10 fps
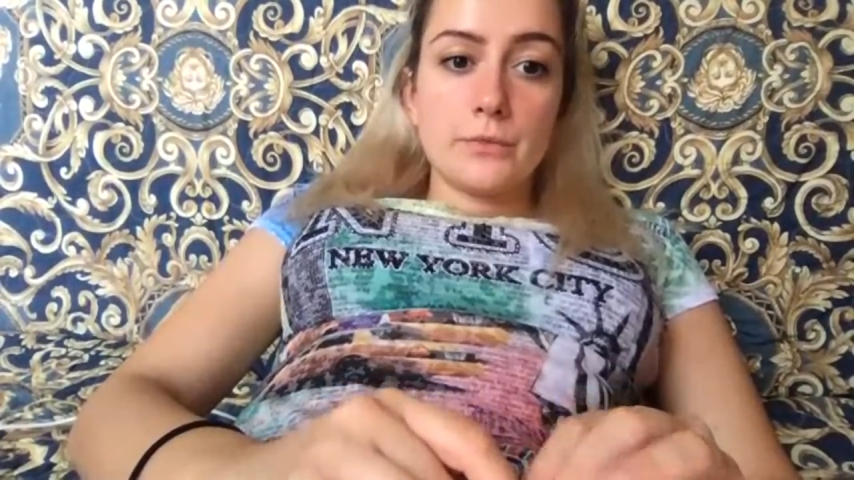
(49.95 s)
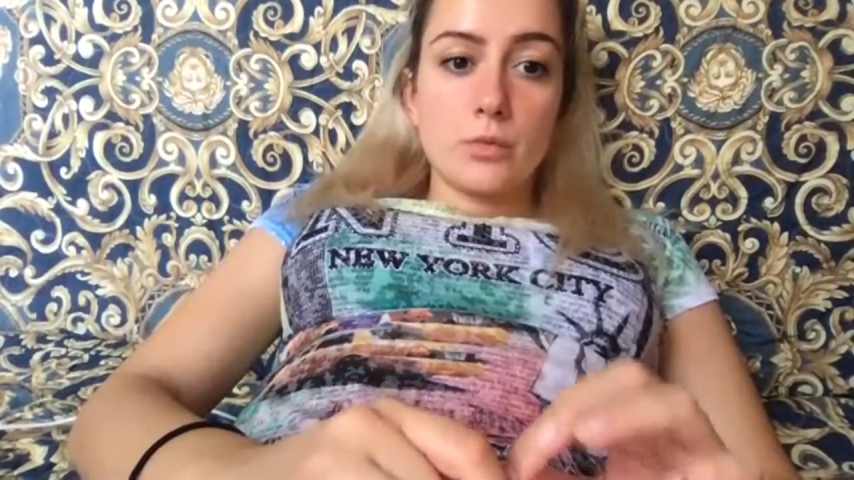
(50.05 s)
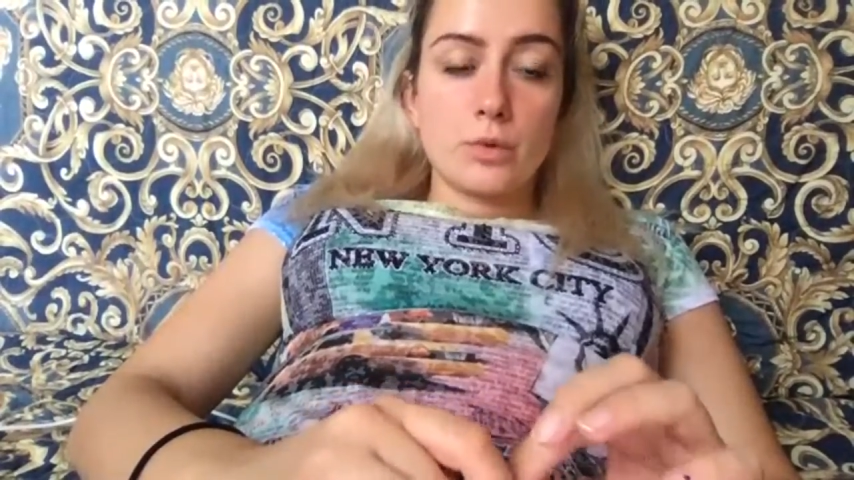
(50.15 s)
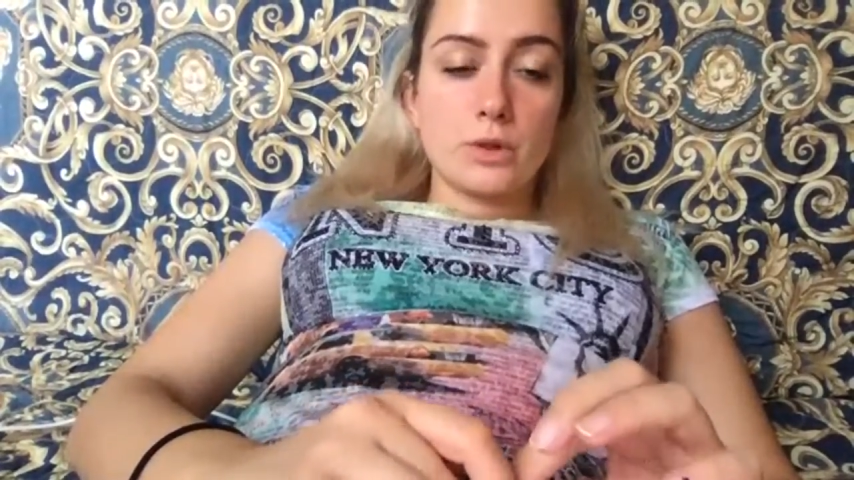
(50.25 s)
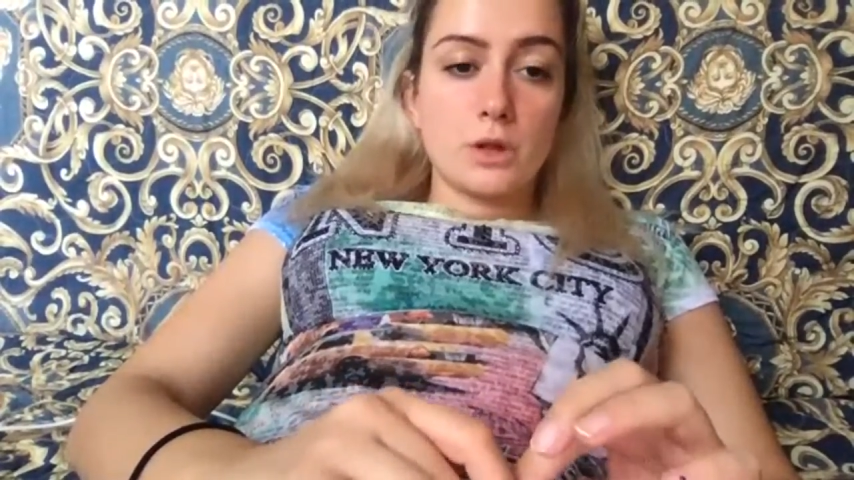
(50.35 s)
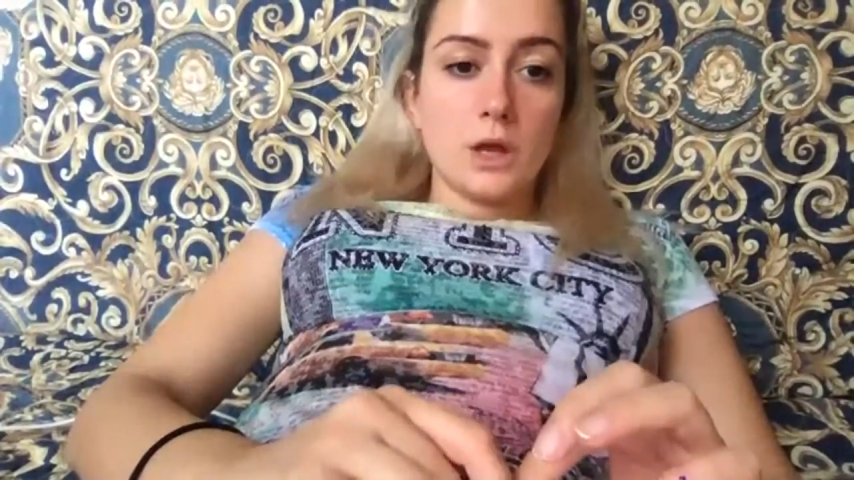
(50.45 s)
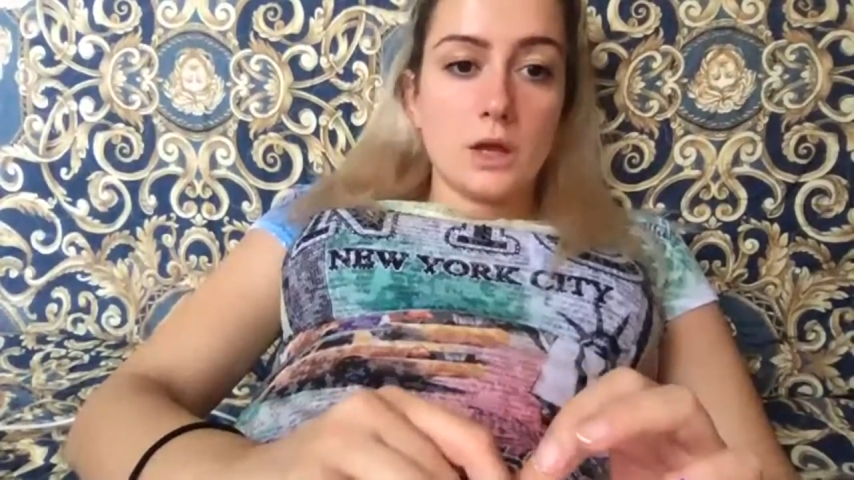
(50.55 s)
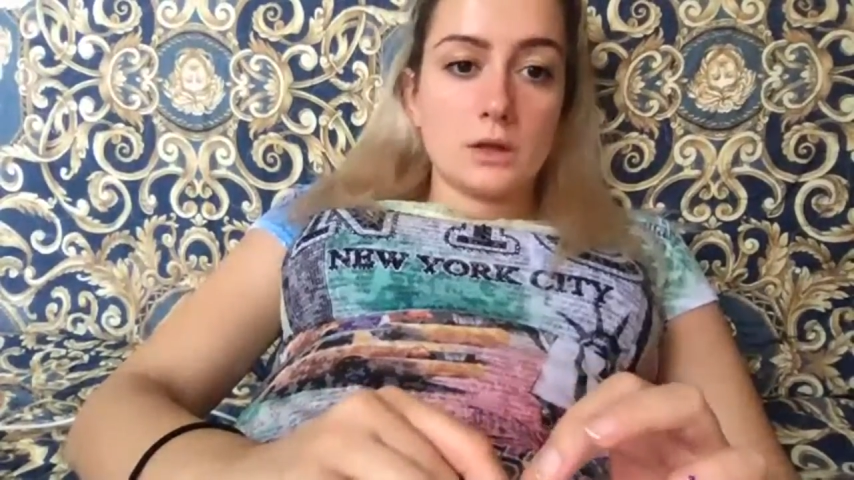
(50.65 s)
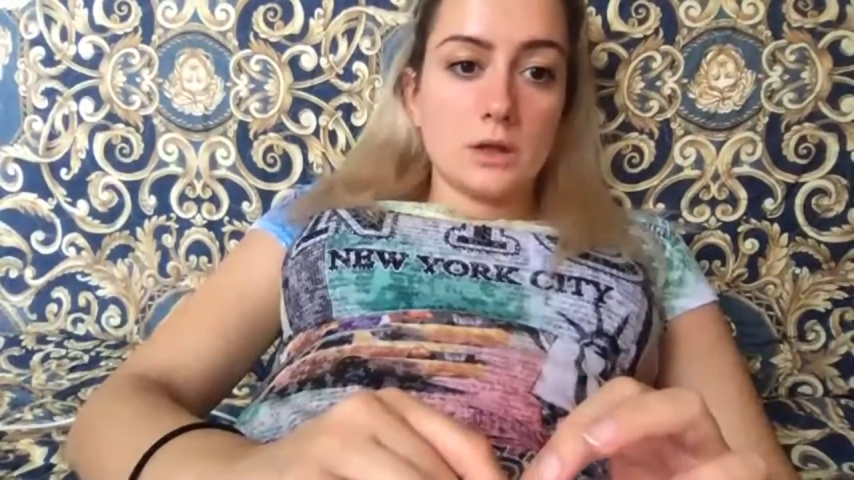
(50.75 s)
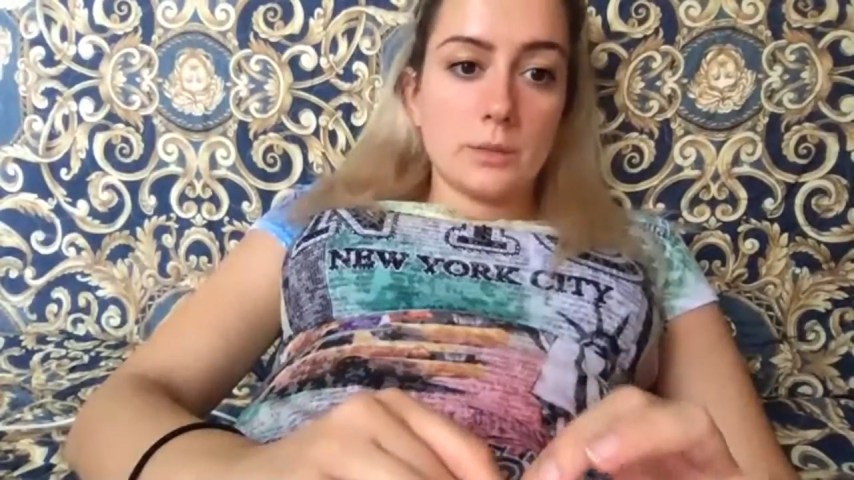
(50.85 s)
with the
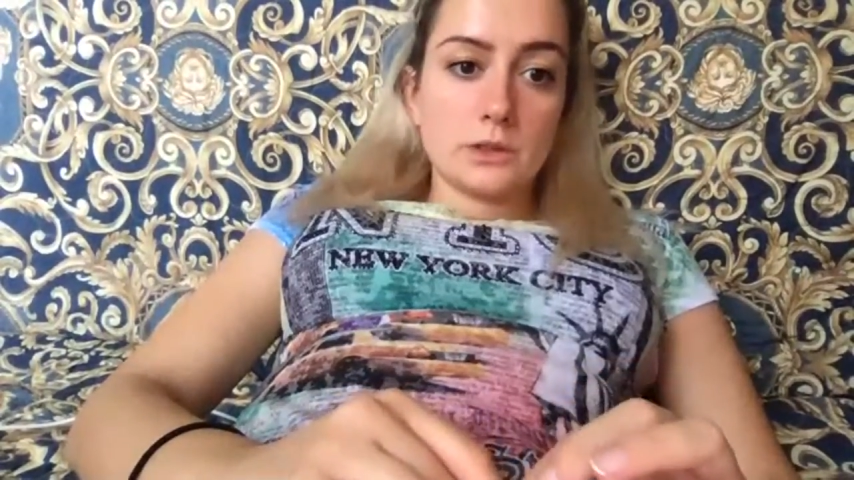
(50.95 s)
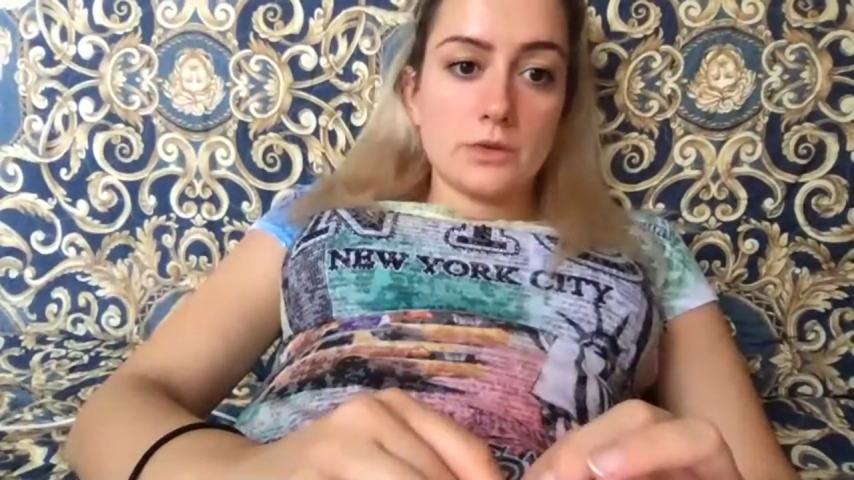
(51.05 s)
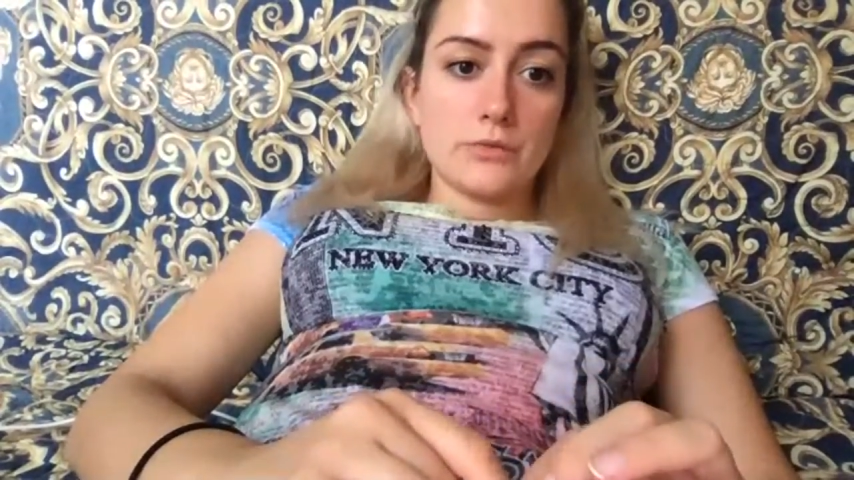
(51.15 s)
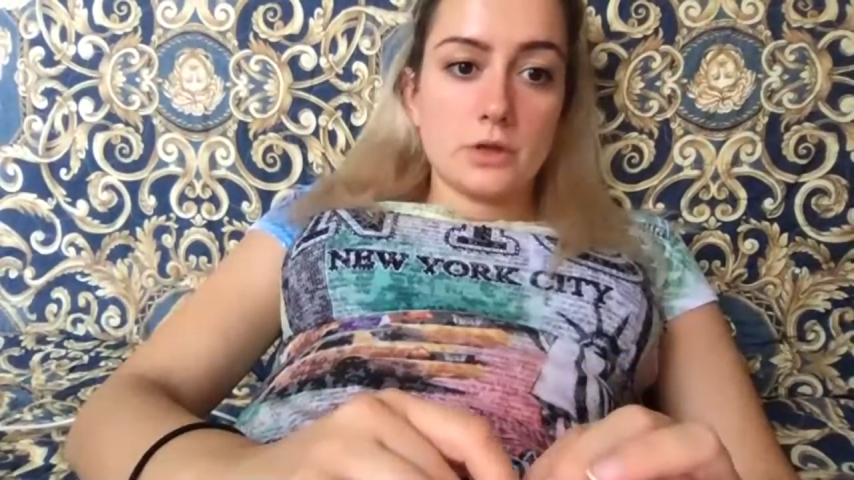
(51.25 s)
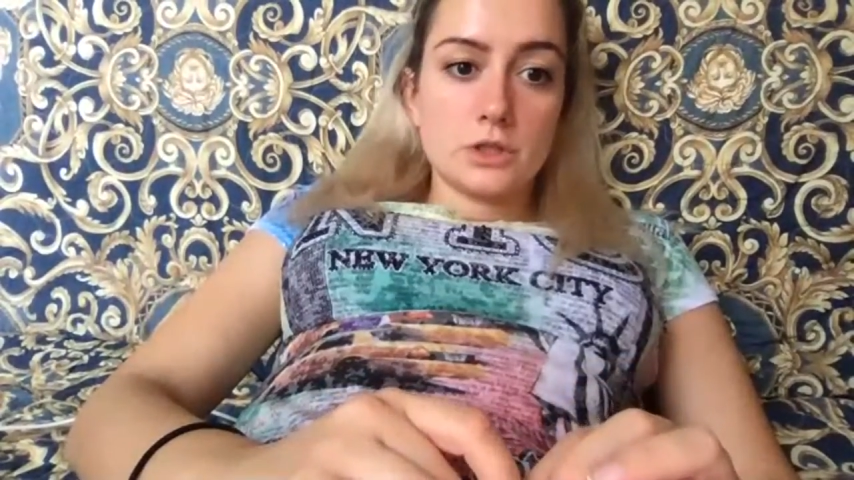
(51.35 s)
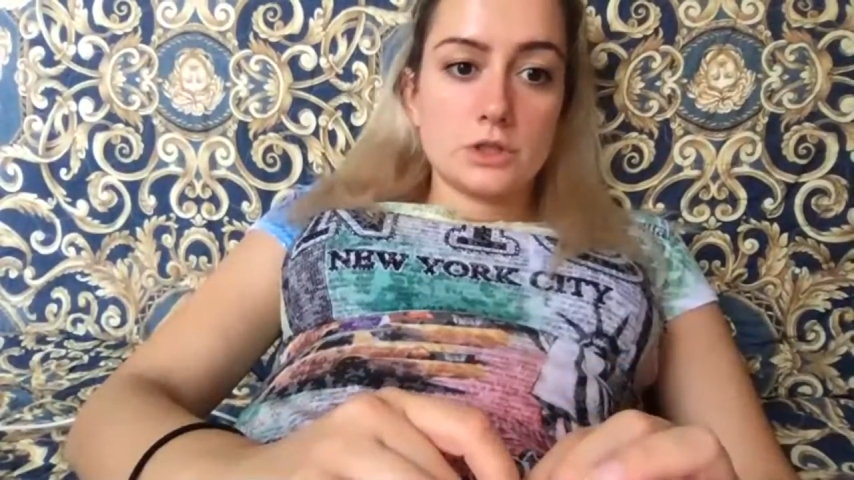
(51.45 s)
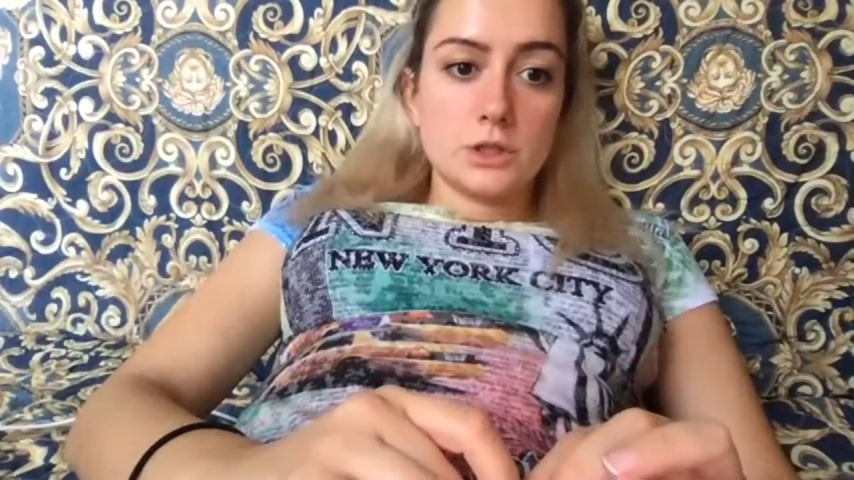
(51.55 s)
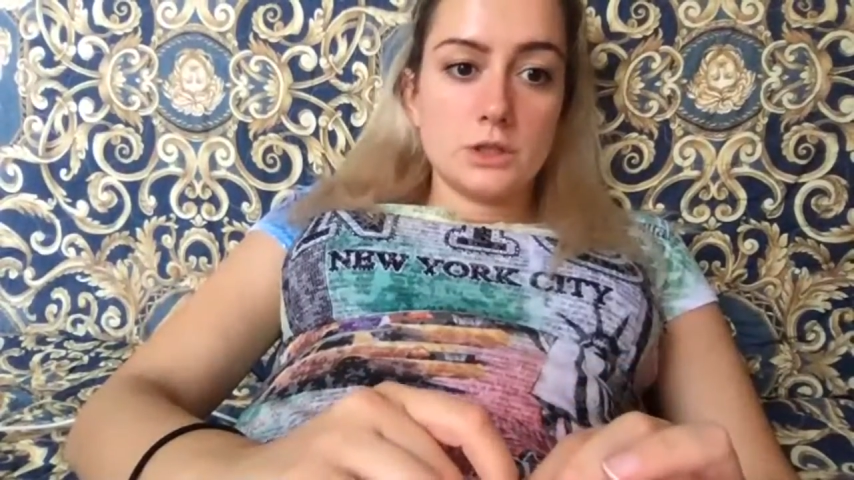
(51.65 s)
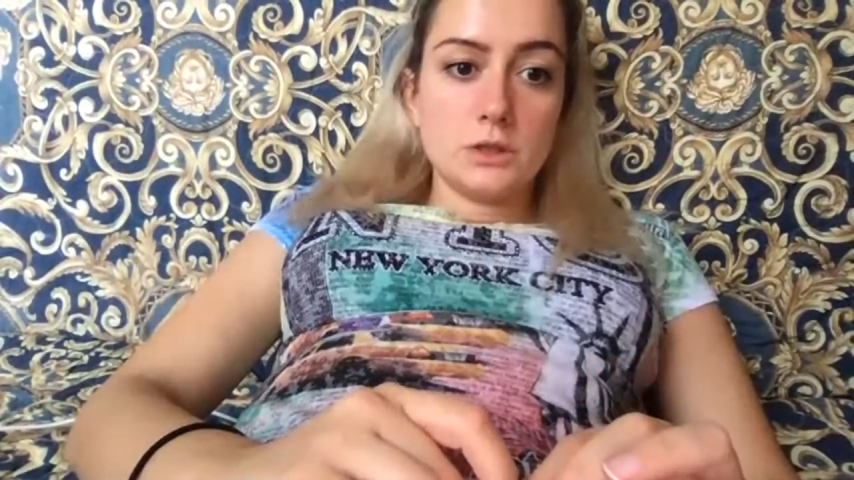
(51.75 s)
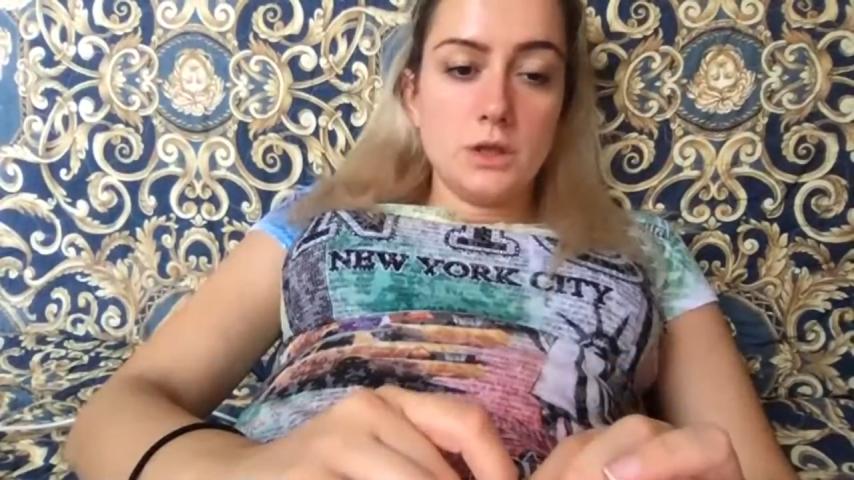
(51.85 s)
academic
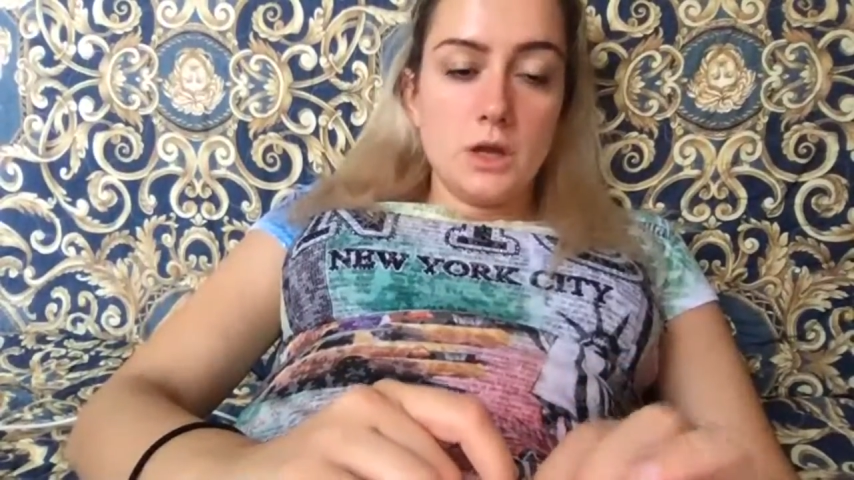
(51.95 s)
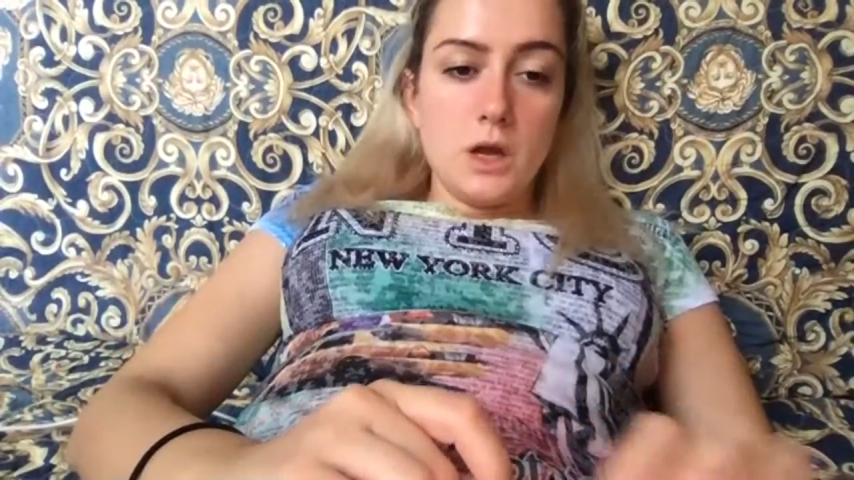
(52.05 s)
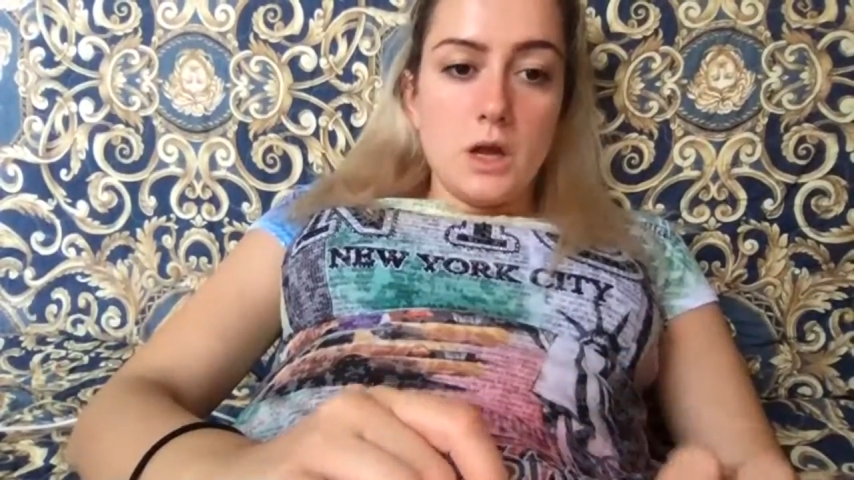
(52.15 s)
definition,